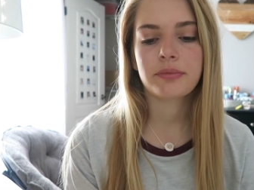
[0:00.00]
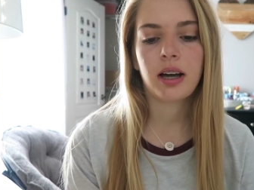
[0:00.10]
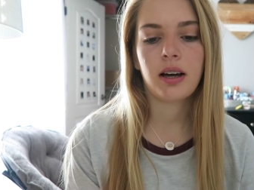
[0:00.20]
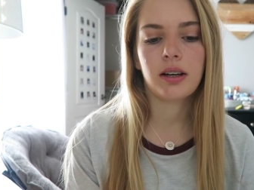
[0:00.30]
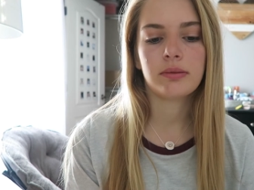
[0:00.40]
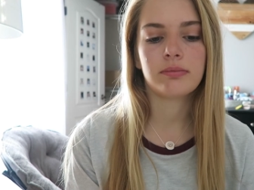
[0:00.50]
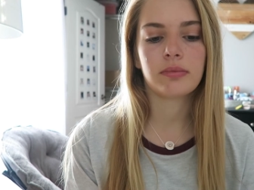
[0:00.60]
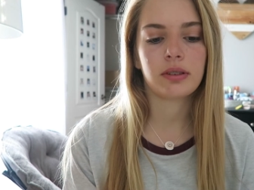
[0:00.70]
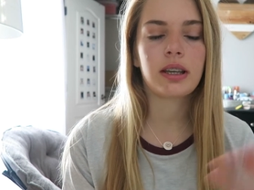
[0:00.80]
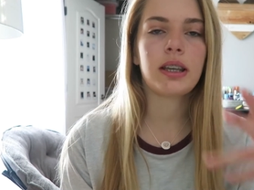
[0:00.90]

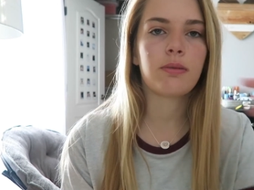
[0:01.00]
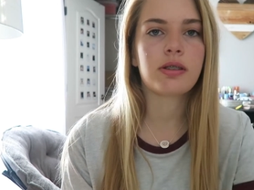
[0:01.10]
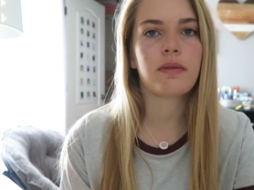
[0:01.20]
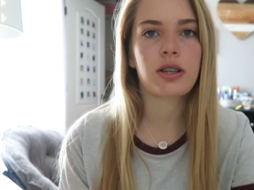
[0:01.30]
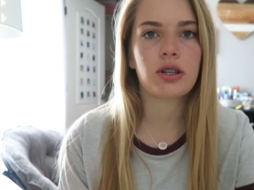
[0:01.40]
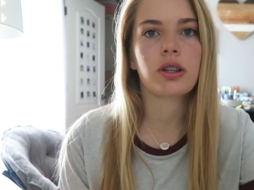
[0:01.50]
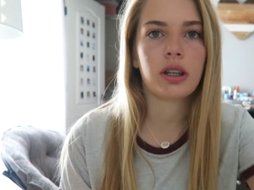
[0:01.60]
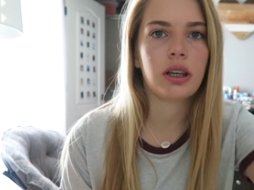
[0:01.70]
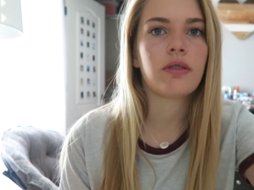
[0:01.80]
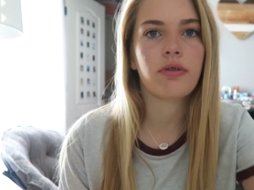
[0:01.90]
um, he was
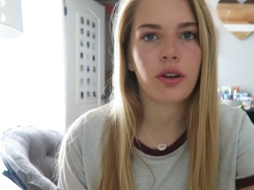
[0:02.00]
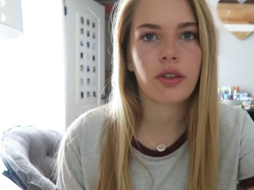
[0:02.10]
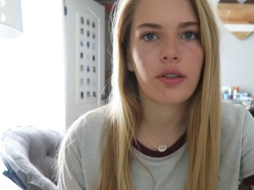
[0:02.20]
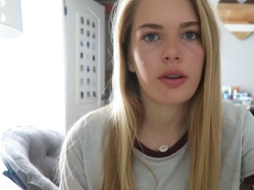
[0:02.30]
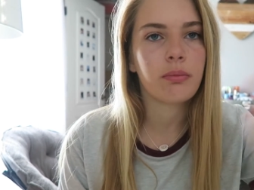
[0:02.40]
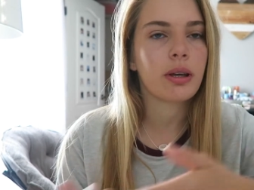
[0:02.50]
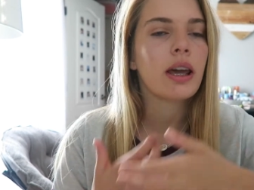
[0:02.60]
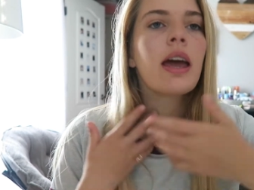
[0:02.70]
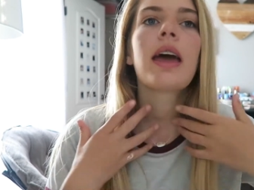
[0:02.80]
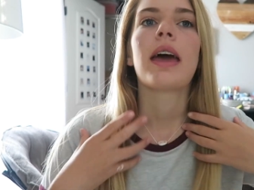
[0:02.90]
eventually further than
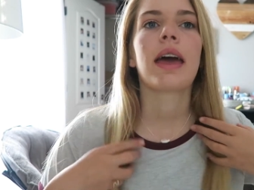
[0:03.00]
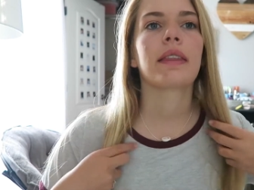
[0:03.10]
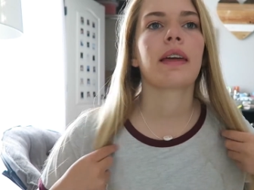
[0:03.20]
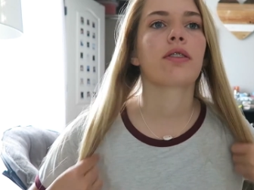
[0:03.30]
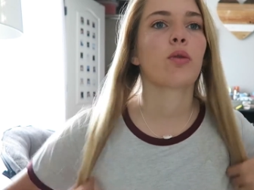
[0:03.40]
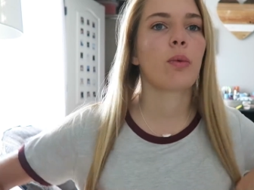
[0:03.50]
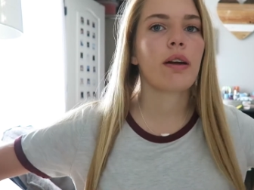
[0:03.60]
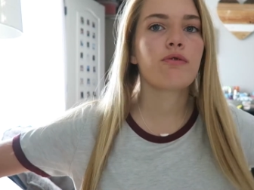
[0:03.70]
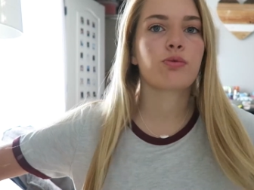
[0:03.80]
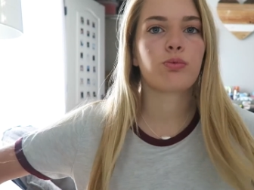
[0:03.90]
me and like the
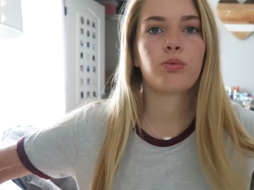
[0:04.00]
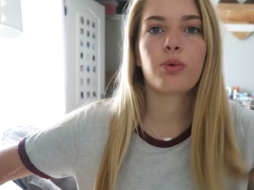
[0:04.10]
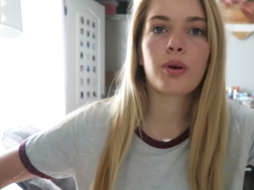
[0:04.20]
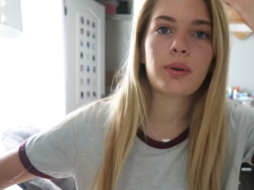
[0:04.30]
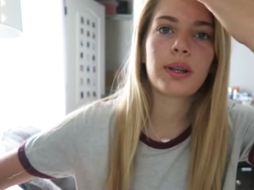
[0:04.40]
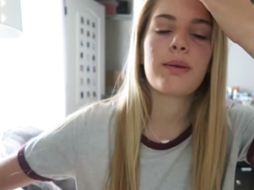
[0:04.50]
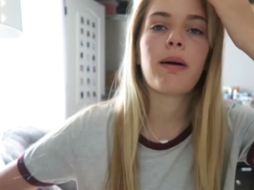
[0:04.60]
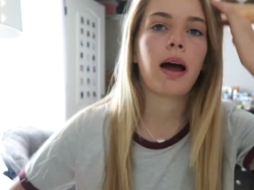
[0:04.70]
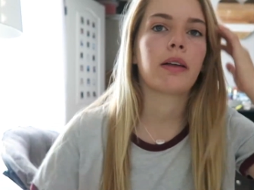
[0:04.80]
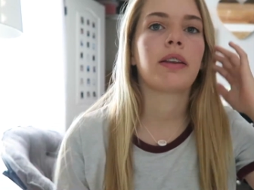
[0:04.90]
waves were really
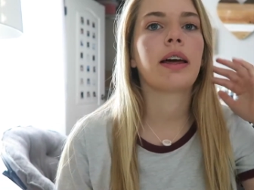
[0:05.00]
bad.